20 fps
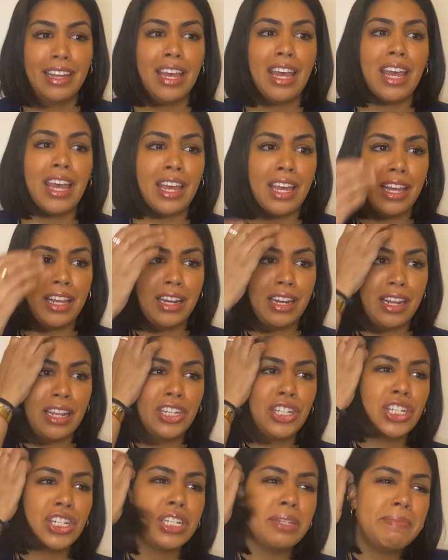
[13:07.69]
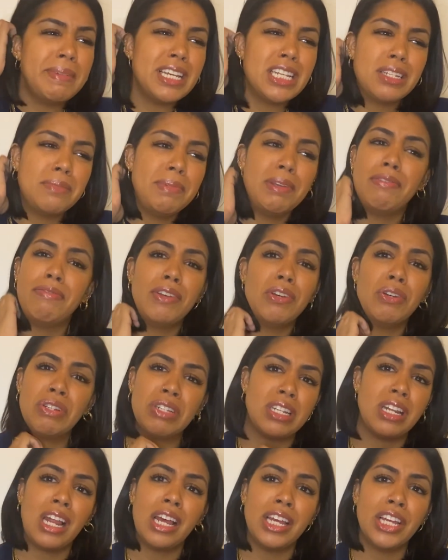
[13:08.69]
And it just makes me feel
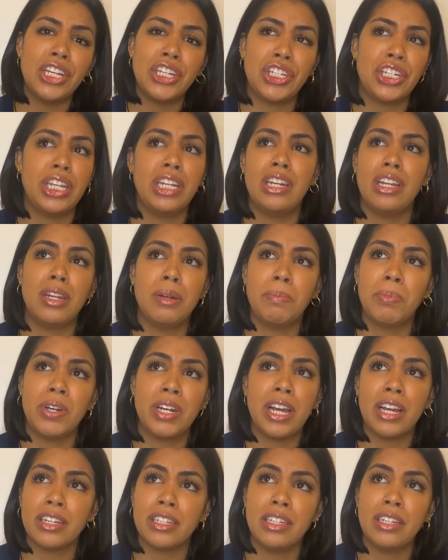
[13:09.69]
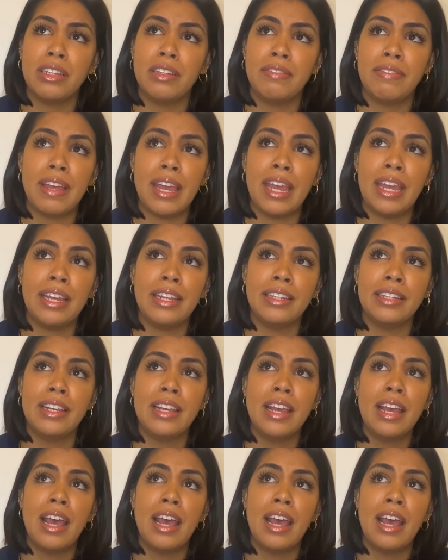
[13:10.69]
sluggish and unproductive, and